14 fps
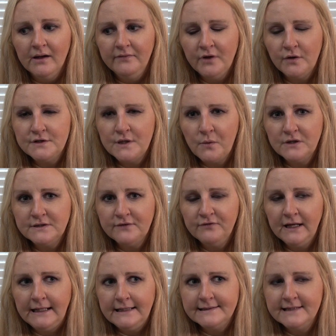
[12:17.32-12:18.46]
Those are the ones that
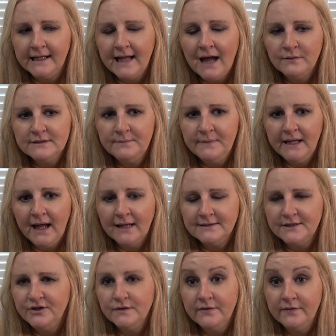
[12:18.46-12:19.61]
really stick out to me. I had
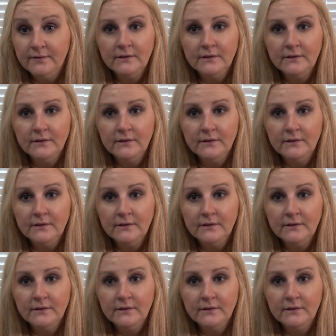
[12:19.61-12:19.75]
to do